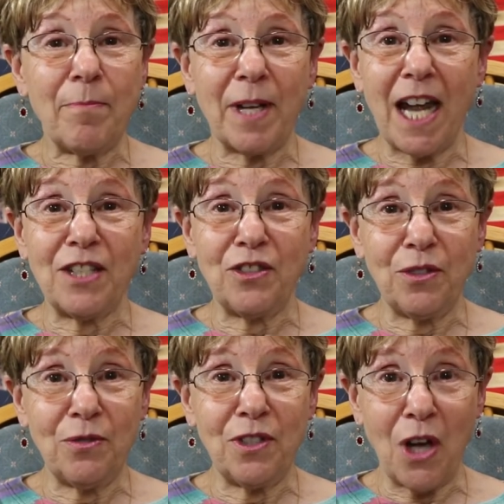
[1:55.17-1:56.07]
but I
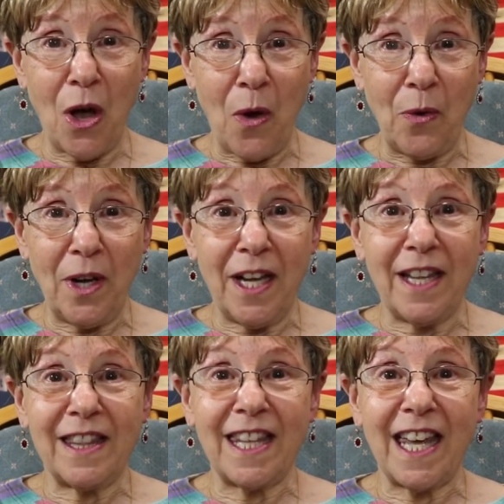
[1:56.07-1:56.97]
do know
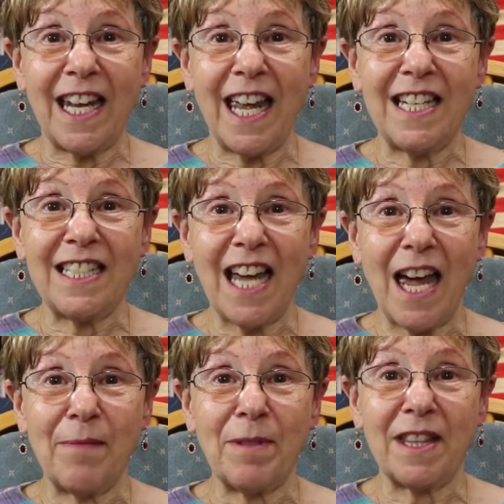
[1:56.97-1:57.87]
that
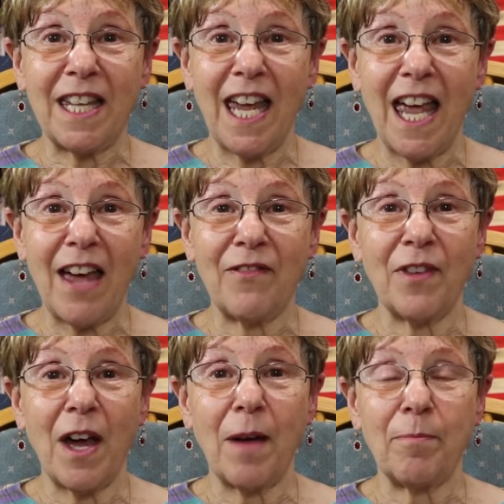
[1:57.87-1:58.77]
anytime that they
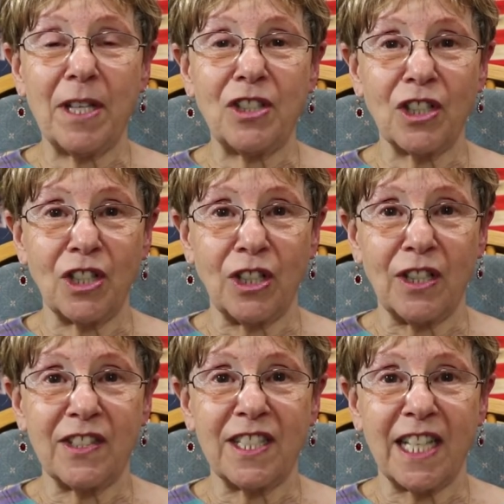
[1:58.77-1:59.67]
have a bunch of
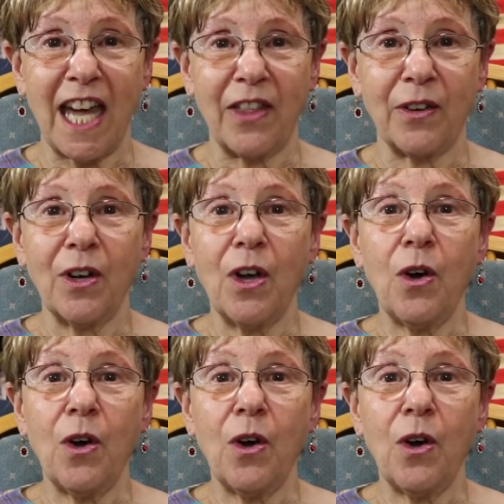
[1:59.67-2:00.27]
girls together,